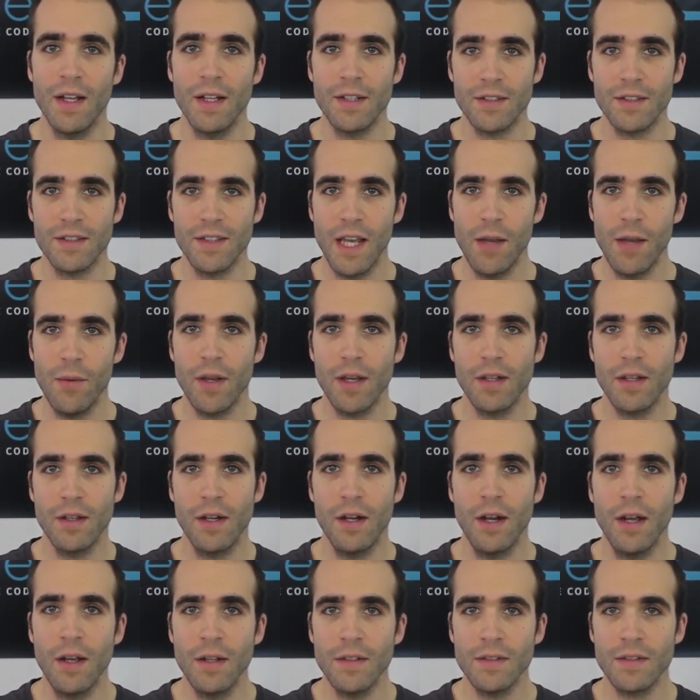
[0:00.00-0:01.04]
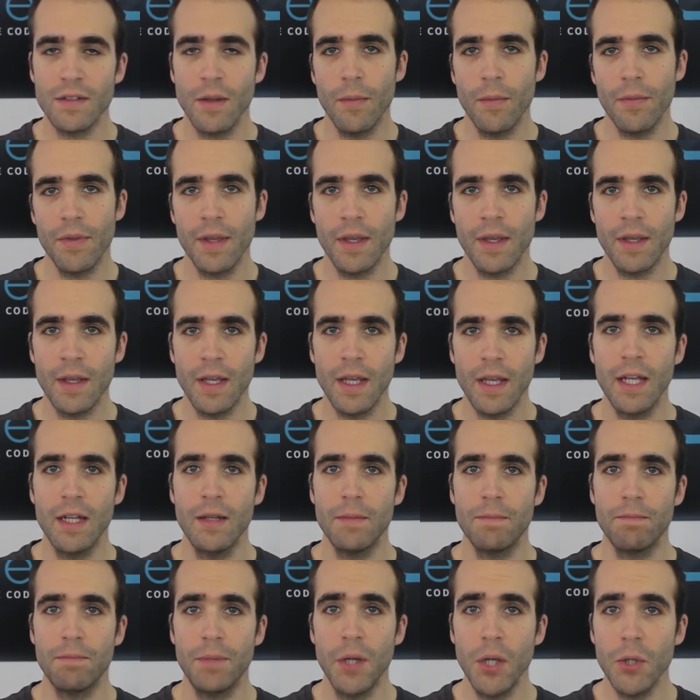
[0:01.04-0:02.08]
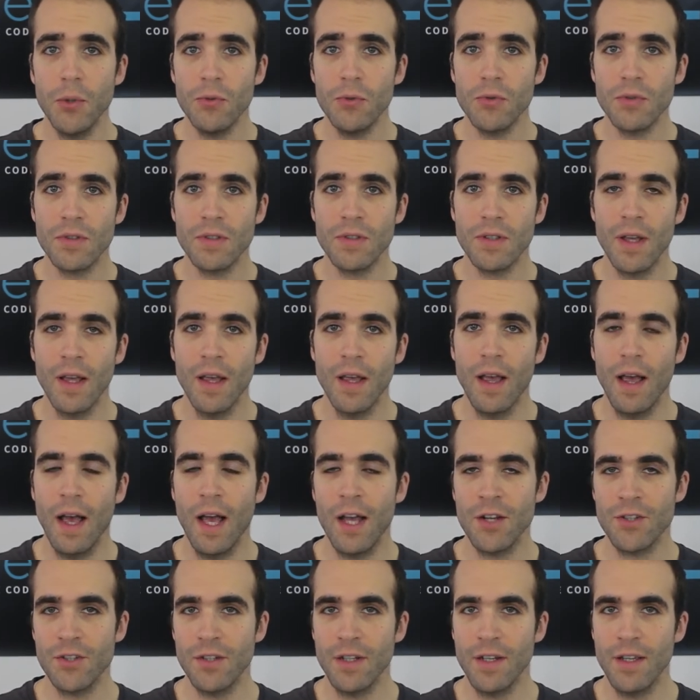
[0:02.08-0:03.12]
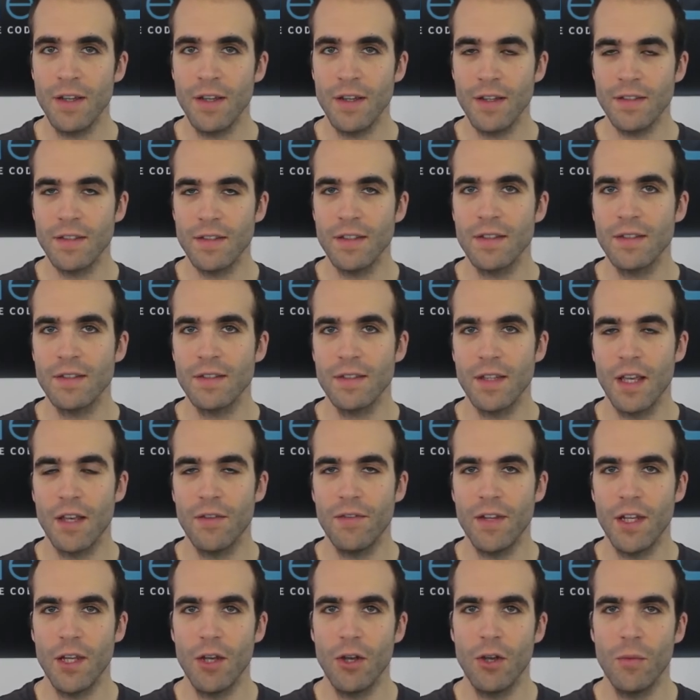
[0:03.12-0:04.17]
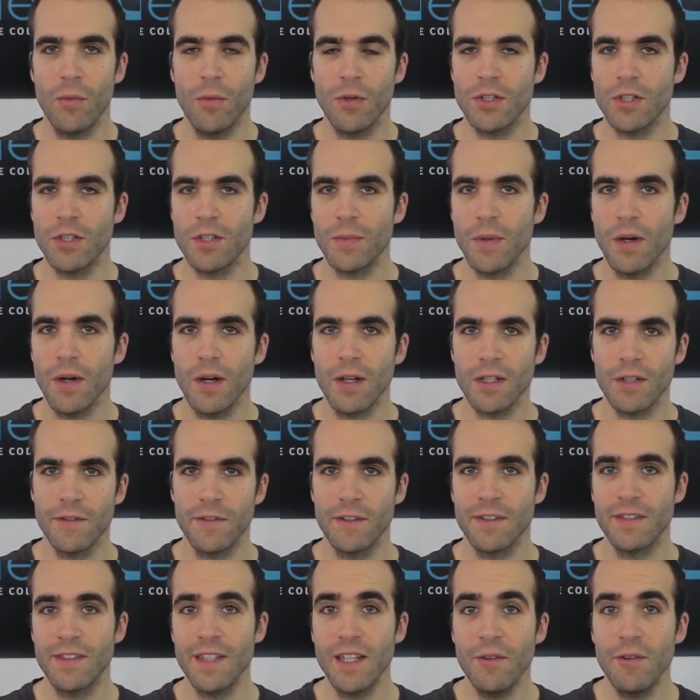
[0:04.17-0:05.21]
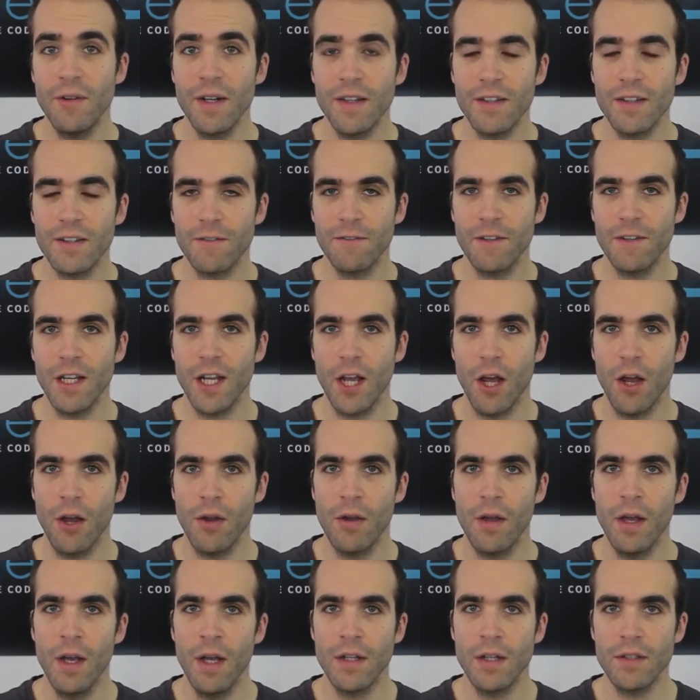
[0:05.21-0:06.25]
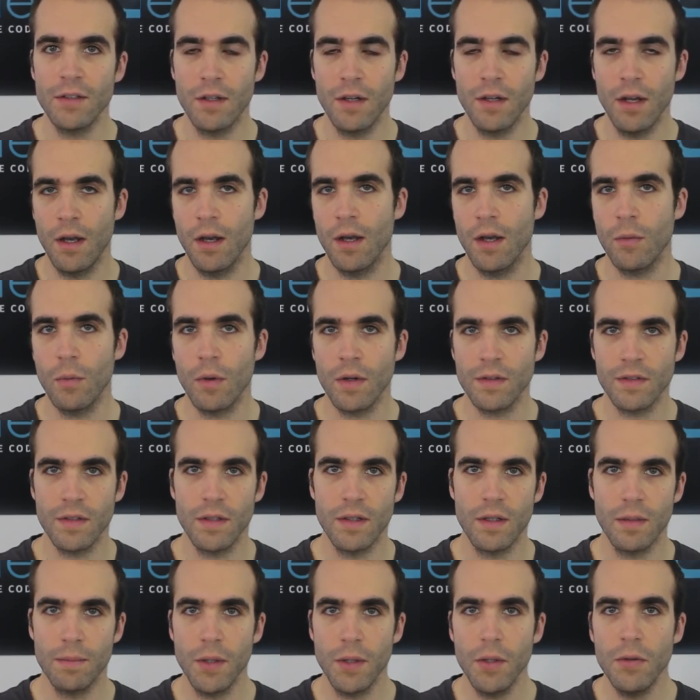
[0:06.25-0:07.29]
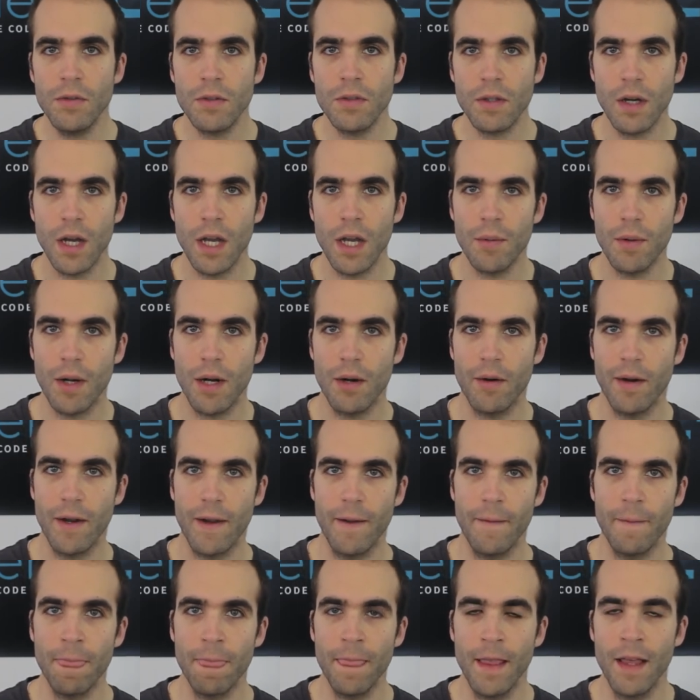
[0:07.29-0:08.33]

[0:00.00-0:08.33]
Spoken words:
Today we're going to learn something in Boost. Actually, this is a video which is part of a series of video to learn what's in the Boost library.